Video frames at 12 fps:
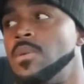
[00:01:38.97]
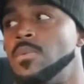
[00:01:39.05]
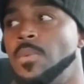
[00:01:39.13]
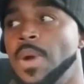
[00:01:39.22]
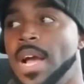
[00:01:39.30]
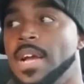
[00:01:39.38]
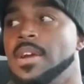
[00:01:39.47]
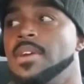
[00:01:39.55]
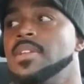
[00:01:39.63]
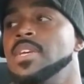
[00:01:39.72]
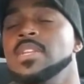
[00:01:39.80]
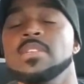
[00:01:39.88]

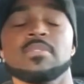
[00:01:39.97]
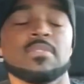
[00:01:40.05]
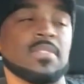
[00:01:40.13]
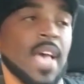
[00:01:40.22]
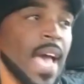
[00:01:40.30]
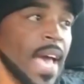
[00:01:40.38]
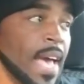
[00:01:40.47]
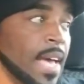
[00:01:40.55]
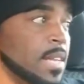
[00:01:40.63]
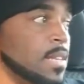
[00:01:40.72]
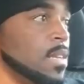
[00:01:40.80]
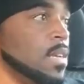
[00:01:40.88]
record. It is
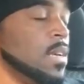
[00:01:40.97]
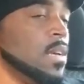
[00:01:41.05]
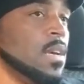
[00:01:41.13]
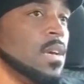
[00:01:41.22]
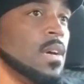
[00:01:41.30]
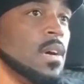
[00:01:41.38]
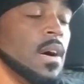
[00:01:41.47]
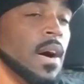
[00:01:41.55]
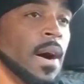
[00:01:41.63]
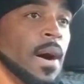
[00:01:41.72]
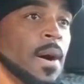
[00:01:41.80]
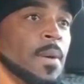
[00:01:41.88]
sad.
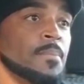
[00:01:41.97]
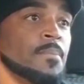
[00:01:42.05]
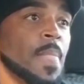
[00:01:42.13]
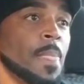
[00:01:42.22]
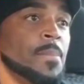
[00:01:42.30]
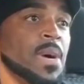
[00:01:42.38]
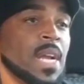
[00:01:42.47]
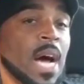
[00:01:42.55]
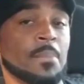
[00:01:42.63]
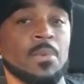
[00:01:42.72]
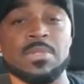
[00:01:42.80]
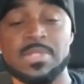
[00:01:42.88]
But I'm
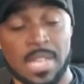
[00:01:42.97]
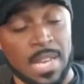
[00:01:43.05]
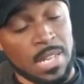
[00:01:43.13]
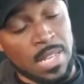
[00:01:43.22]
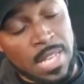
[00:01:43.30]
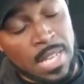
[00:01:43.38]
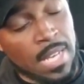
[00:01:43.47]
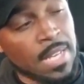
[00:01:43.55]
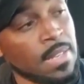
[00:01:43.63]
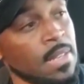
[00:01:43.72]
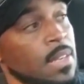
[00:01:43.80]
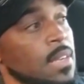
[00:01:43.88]
gonna say it
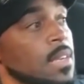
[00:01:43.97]
again.